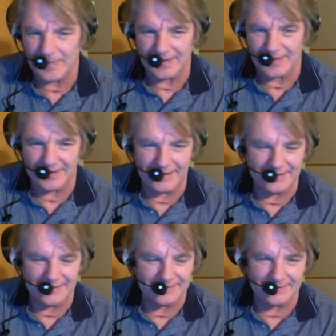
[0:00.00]

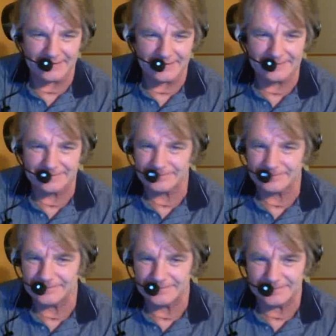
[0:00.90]
And
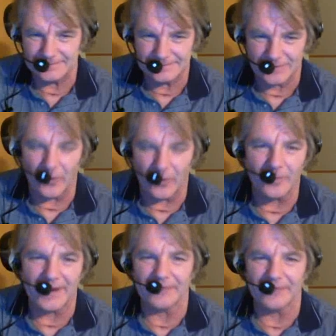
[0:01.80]
oh,
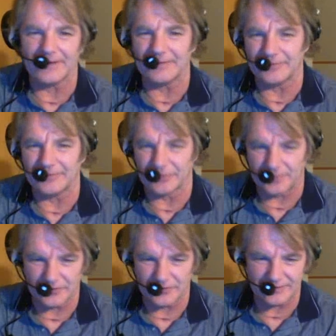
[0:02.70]
by the way, we were
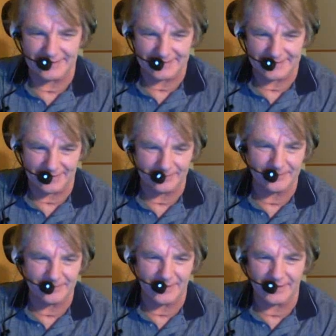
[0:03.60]
supposed to let that
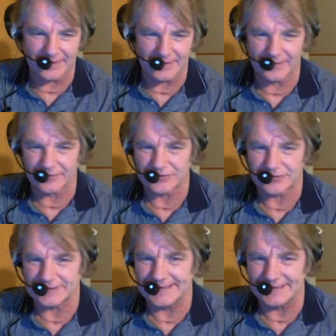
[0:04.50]
other
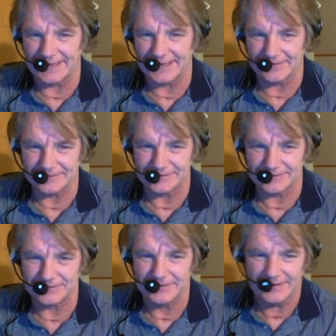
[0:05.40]
sling down
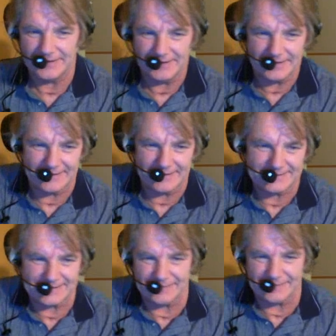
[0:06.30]
too at the
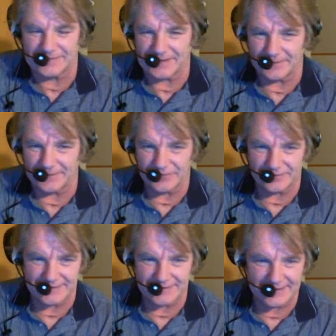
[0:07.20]
same time, so
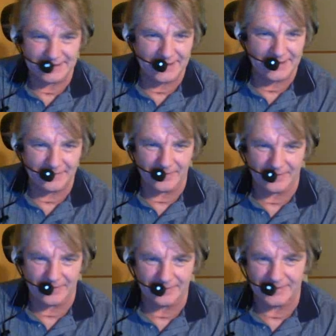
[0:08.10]
it's hanging down
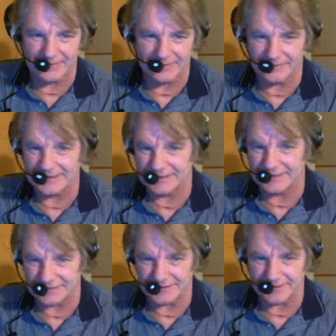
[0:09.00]
behind me, and we did
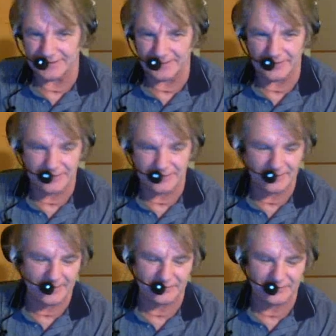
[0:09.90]
snug the belt up
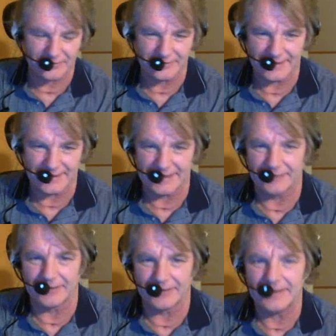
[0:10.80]
after all that
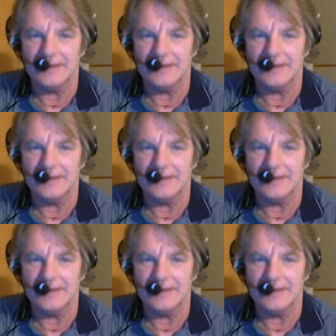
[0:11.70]
anyway.